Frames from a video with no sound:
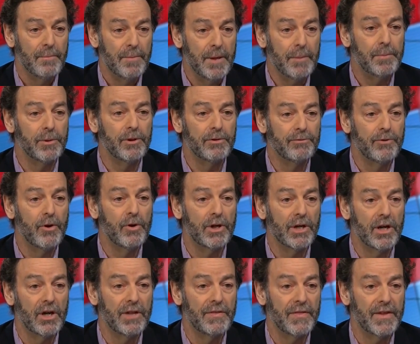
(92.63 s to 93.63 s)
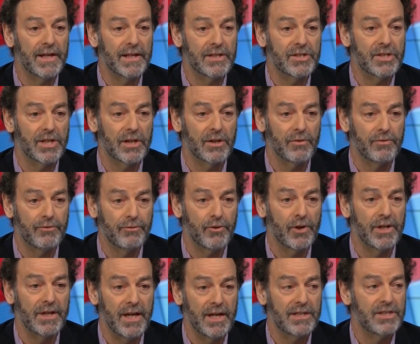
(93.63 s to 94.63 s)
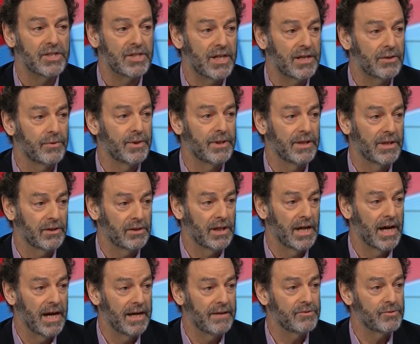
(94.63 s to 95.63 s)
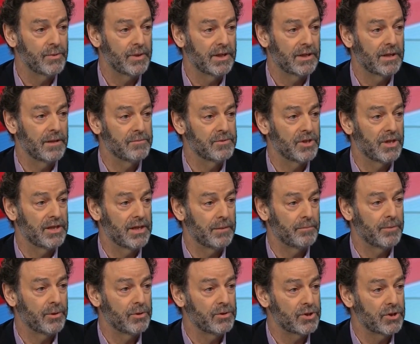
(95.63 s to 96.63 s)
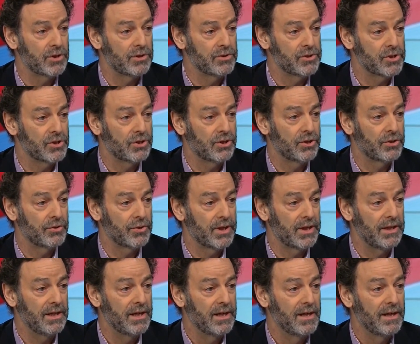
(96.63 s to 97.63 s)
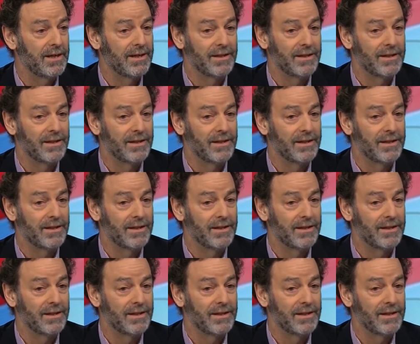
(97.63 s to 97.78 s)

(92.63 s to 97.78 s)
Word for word: People are voting on things that are front and center in their lives when it comes to their personal security,